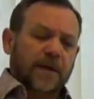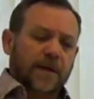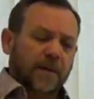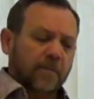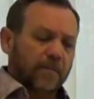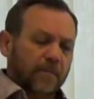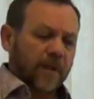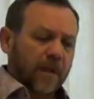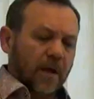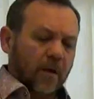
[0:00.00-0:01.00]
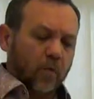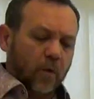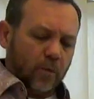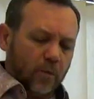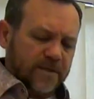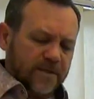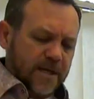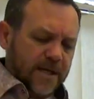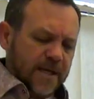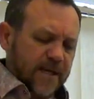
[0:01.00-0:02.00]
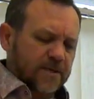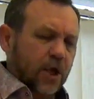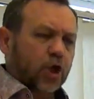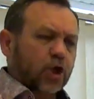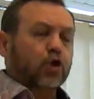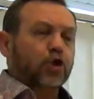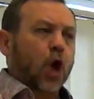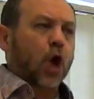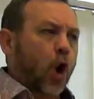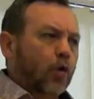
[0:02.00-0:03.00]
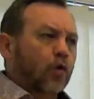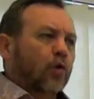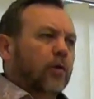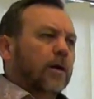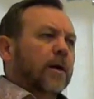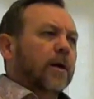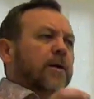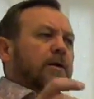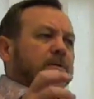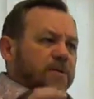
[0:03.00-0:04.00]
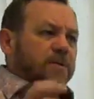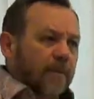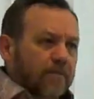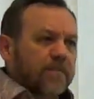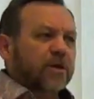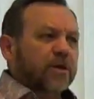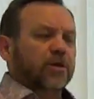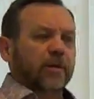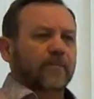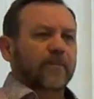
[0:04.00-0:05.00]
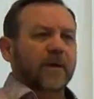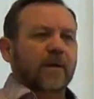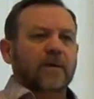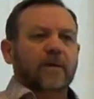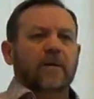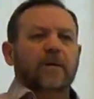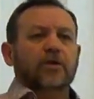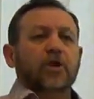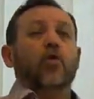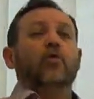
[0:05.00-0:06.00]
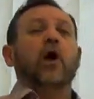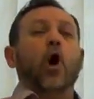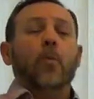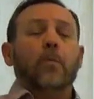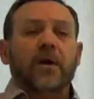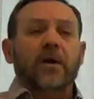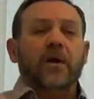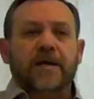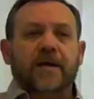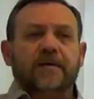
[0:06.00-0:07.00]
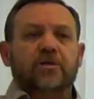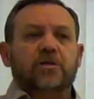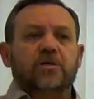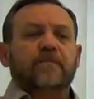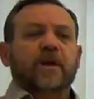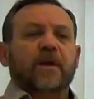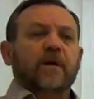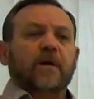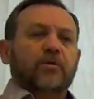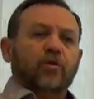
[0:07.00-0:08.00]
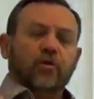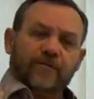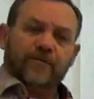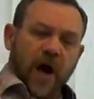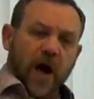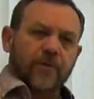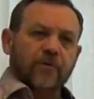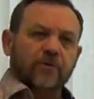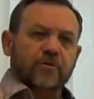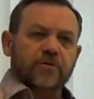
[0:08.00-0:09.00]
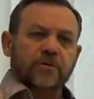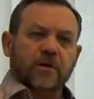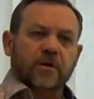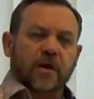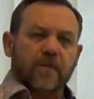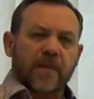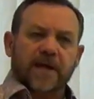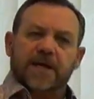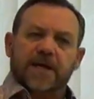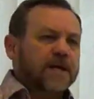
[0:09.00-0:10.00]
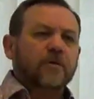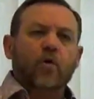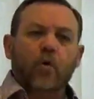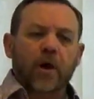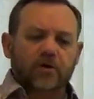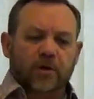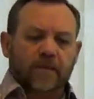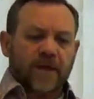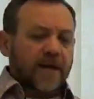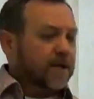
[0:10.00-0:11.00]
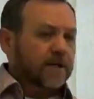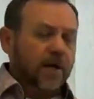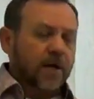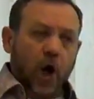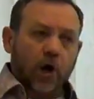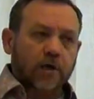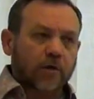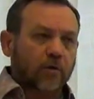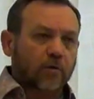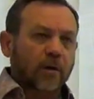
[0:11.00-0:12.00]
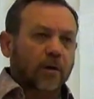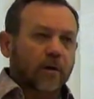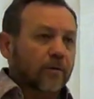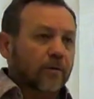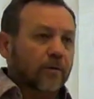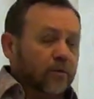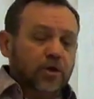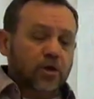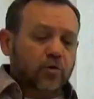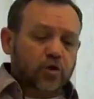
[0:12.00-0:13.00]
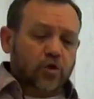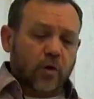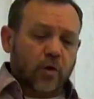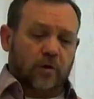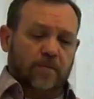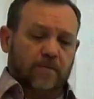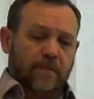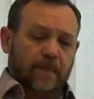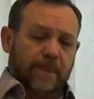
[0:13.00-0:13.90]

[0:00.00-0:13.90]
What we see is total submission, total obedience to the father's command. He didn't question. He didn't argue. There was no struggle.